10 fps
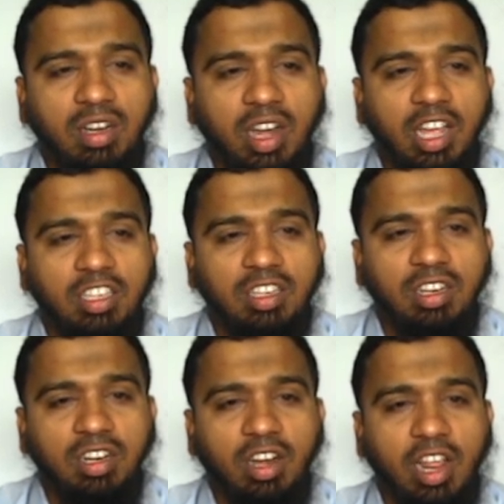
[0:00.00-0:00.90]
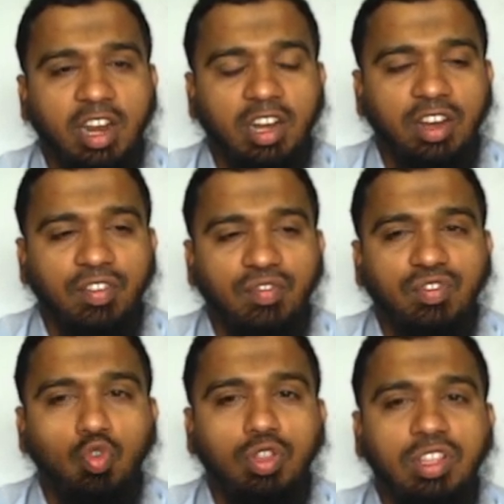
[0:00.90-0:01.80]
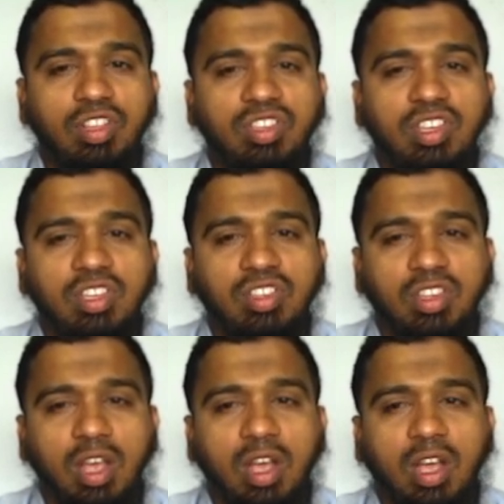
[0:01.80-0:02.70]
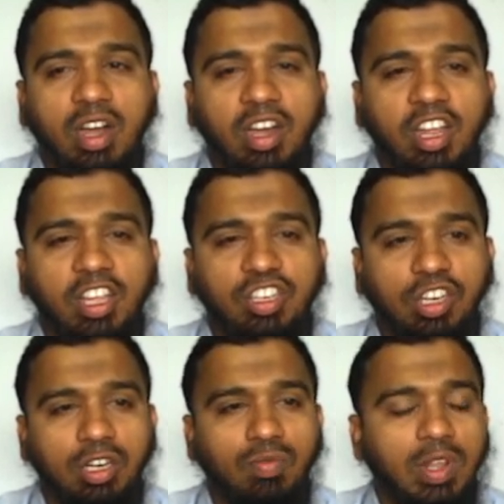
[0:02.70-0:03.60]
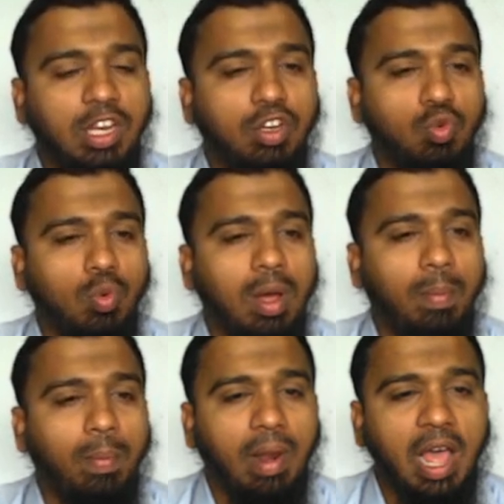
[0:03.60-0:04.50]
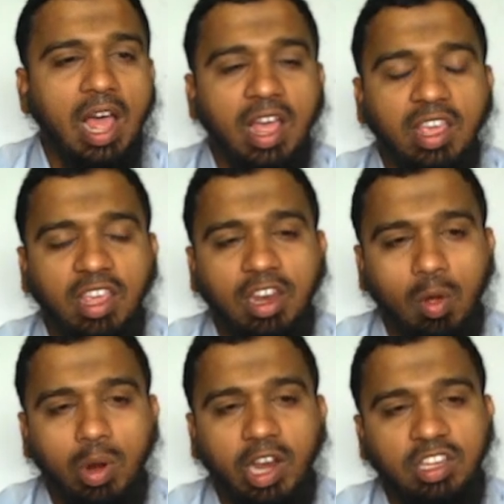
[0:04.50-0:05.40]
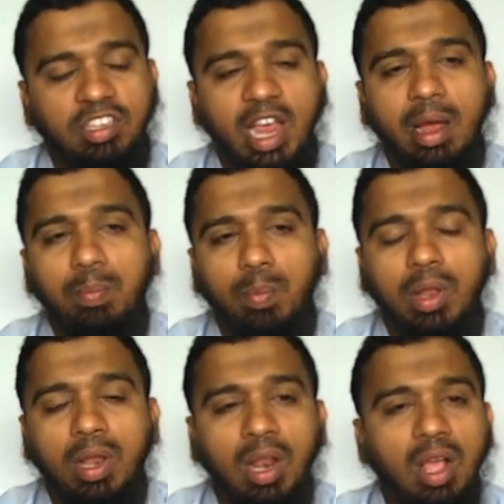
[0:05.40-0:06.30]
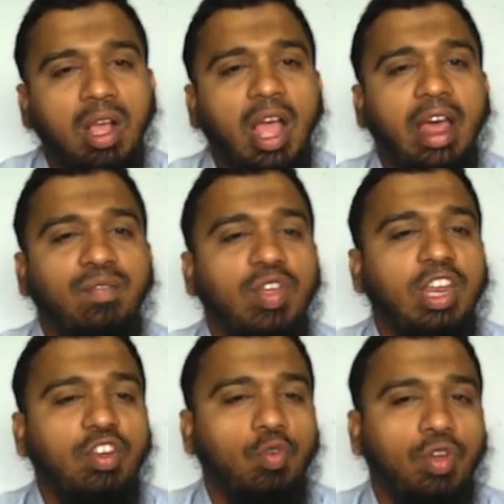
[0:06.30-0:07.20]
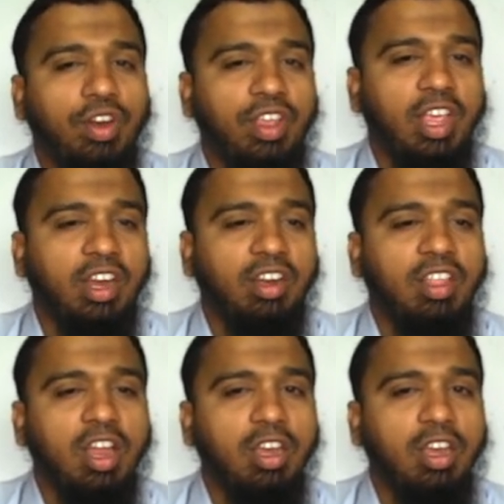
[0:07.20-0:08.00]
test directive. So this is a condition we need to apply in our example, and we need to create